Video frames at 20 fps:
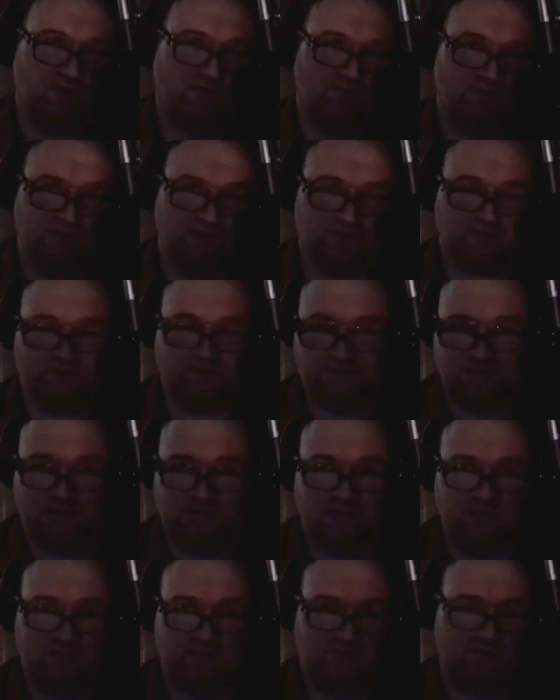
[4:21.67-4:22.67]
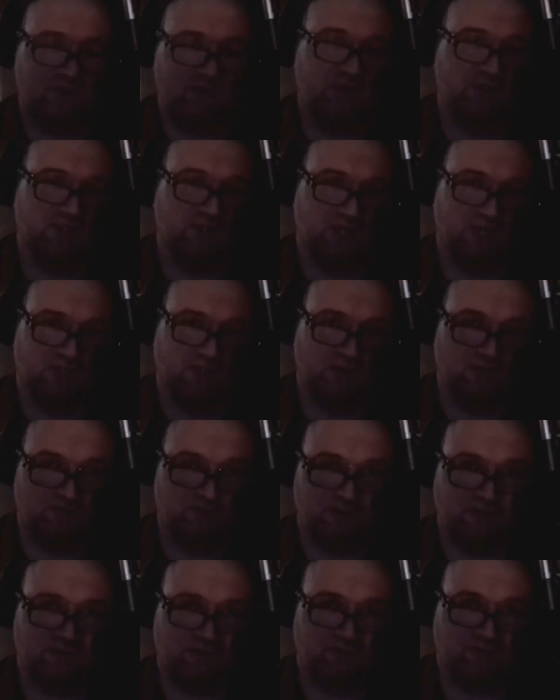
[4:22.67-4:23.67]
basically taking screenshots, and they're
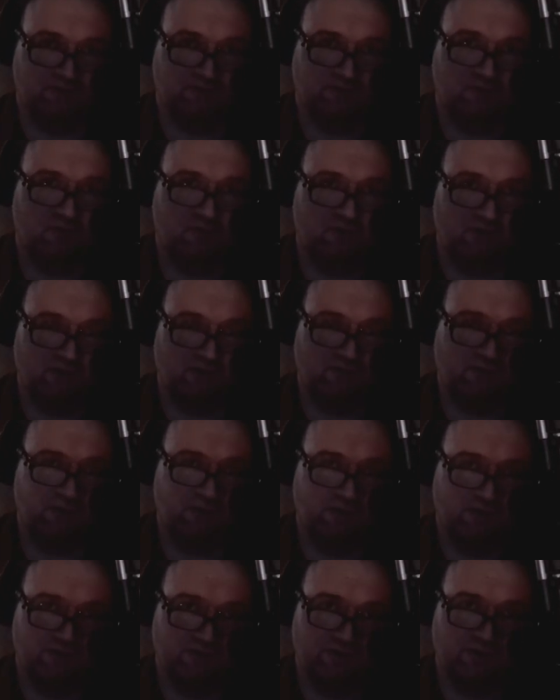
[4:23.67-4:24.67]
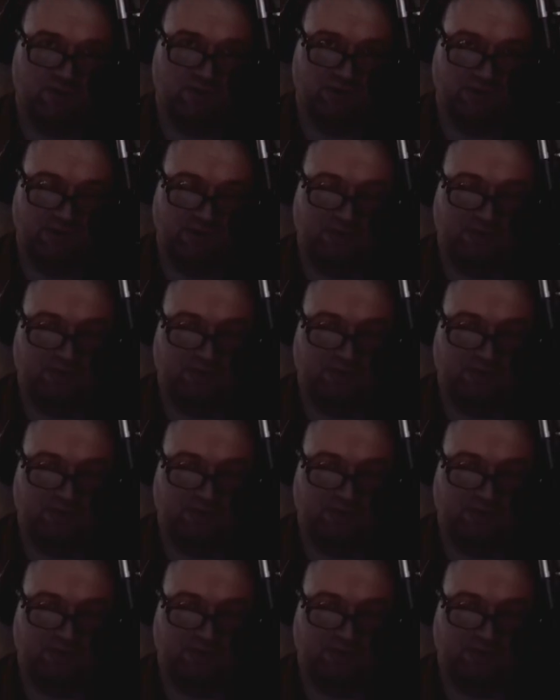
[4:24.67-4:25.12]
basically recording of what you're doing.